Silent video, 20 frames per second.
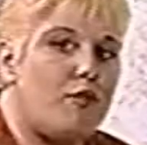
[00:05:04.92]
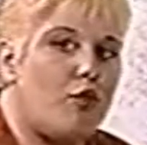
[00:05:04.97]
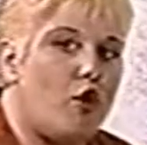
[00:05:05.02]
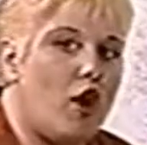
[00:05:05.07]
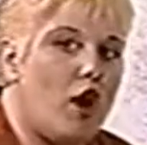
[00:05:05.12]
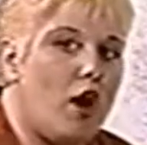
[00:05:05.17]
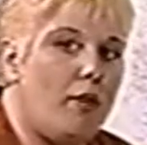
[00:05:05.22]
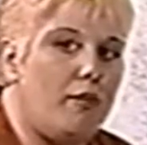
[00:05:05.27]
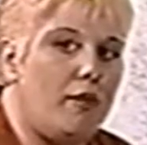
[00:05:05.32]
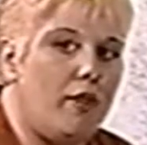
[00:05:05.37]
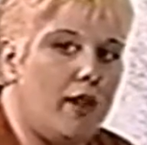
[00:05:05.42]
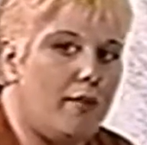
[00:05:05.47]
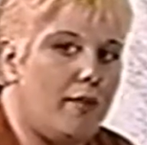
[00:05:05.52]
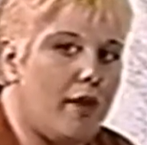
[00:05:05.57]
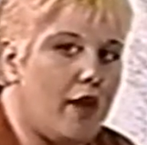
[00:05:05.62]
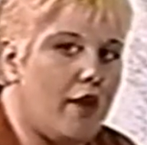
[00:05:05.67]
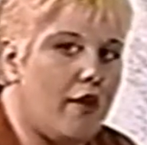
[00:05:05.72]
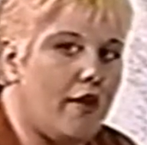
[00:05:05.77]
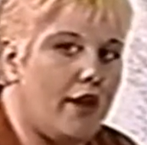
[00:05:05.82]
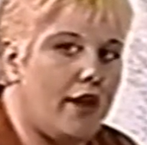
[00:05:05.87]
problem
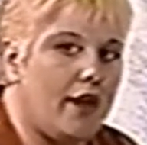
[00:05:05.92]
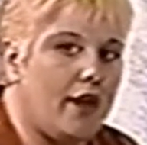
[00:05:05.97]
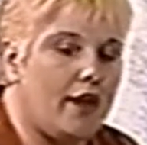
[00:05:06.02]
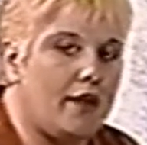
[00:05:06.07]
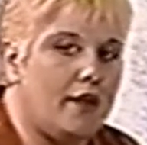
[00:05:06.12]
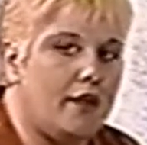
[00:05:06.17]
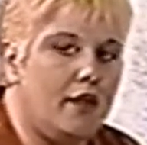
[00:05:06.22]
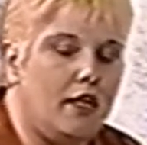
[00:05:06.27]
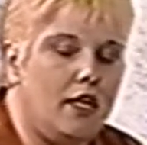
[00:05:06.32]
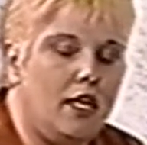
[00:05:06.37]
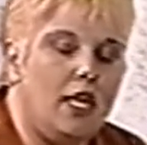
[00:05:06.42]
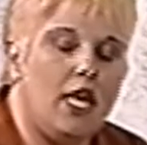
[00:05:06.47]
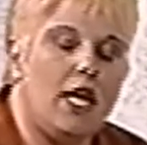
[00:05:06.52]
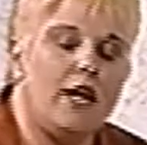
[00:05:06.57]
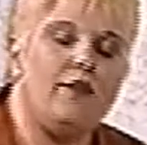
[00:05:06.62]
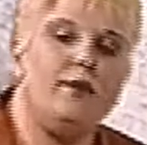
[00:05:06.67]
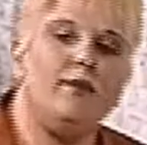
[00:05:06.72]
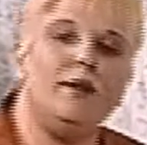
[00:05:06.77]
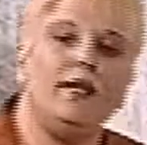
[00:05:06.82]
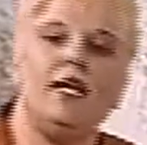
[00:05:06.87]
area.
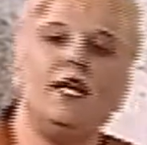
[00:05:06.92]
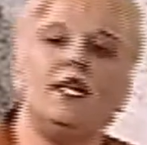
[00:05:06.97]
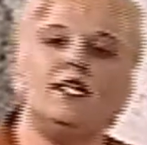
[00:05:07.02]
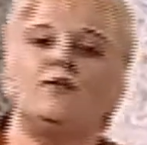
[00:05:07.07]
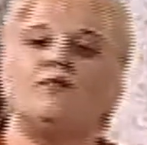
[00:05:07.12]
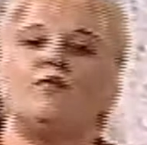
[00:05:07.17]
Everybody has